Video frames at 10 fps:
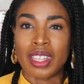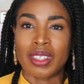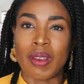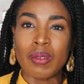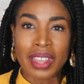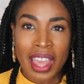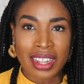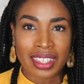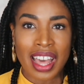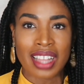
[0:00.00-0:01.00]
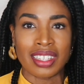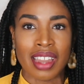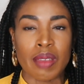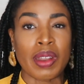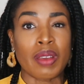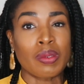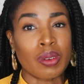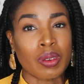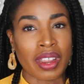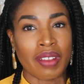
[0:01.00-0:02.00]
So I won't get into that today, but I
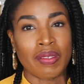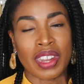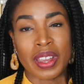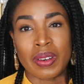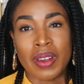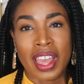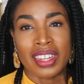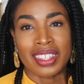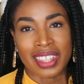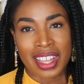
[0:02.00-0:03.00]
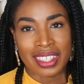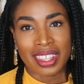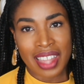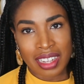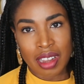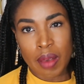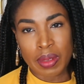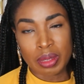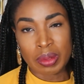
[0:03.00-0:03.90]
will create a video discussing that topic